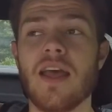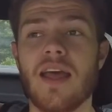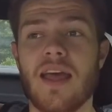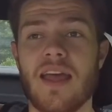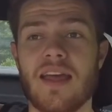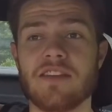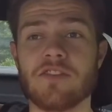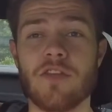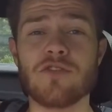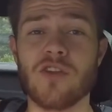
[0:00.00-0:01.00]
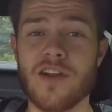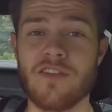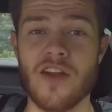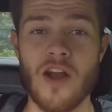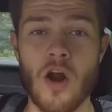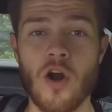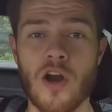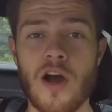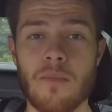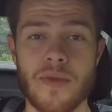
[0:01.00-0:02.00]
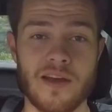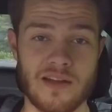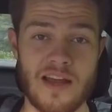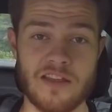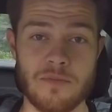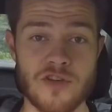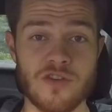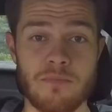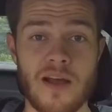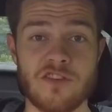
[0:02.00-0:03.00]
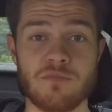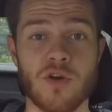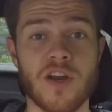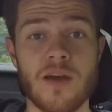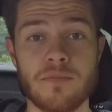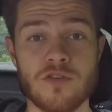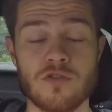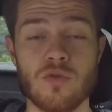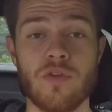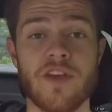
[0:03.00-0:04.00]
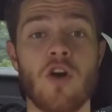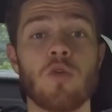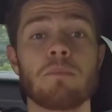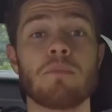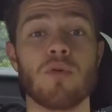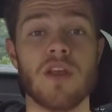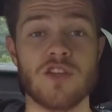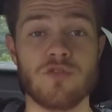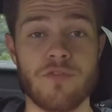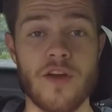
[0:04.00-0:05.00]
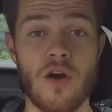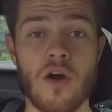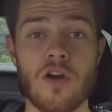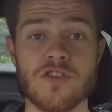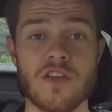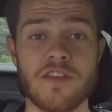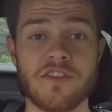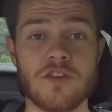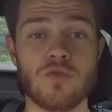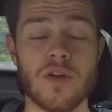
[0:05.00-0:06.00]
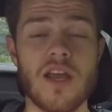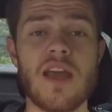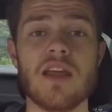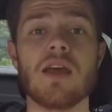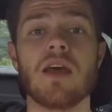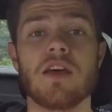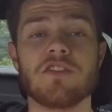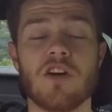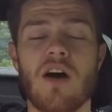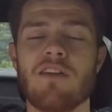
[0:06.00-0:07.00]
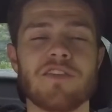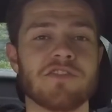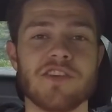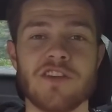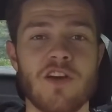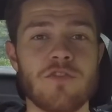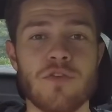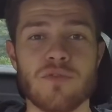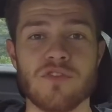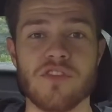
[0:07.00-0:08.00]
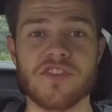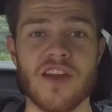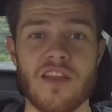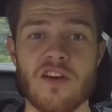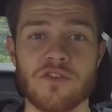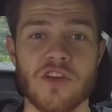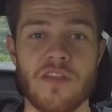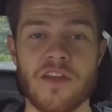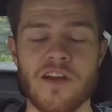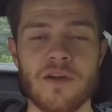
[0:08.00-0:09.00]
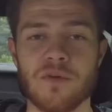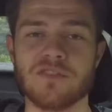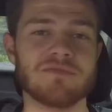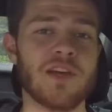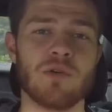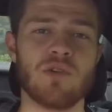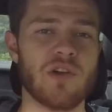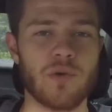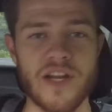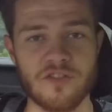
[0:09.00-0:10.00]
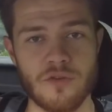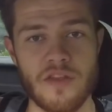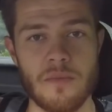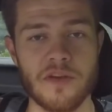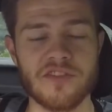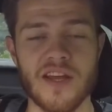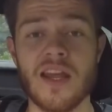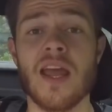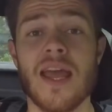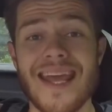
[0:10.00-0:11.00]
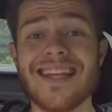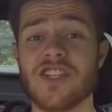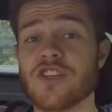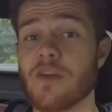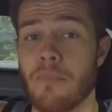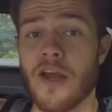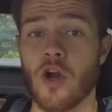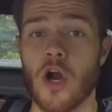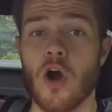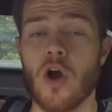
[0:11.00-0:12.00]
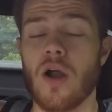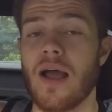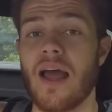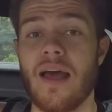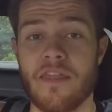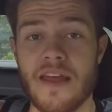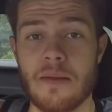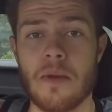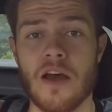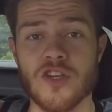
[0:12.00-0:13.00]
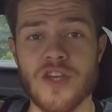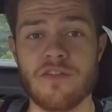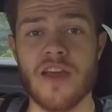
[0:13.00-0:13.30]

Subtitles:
and so those aren't even an R compound like the Michelin Pilot Sport Cup 2 or the old Pirelli Trofeo Rs on the Z28. So obviously, you know, if you threw the set of those on there, it would run rings around the Mustang. It is just a better car. I think Chevy